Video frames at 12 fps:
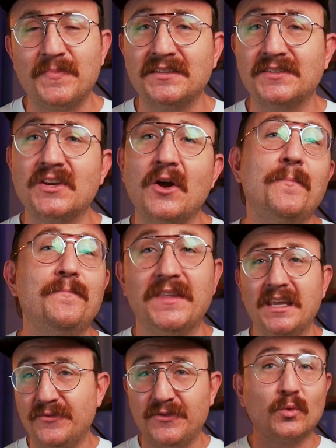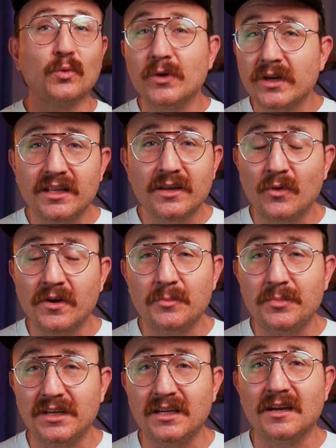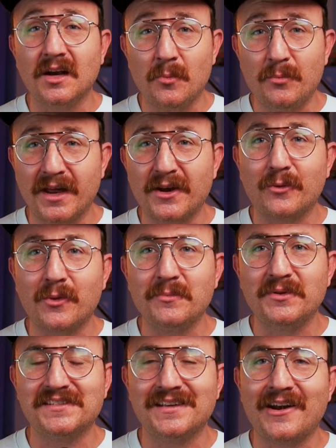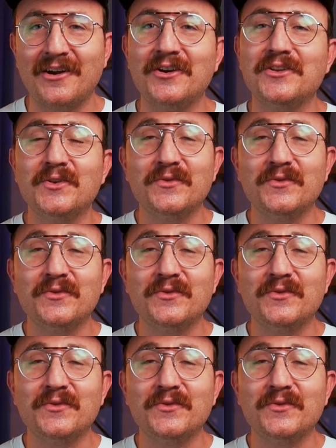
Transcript: And so, if you really want to be a better web designer,